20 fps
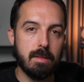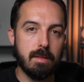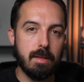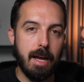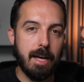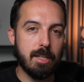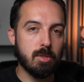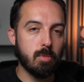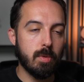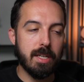
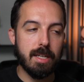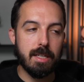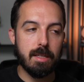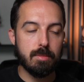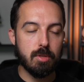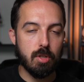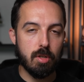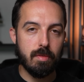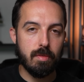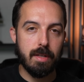as we can
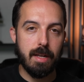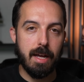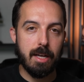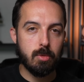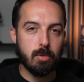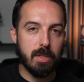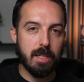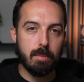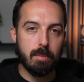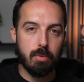observe it, as
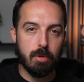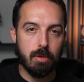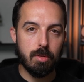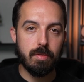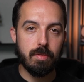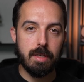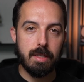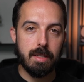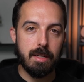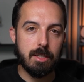we can prove
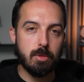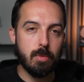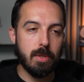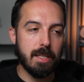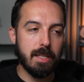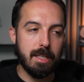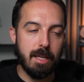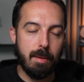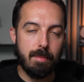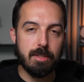it, as we
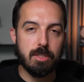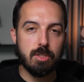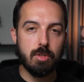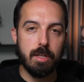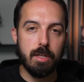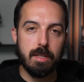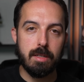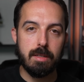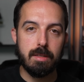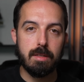can
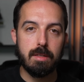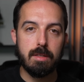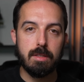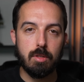demonstrate it,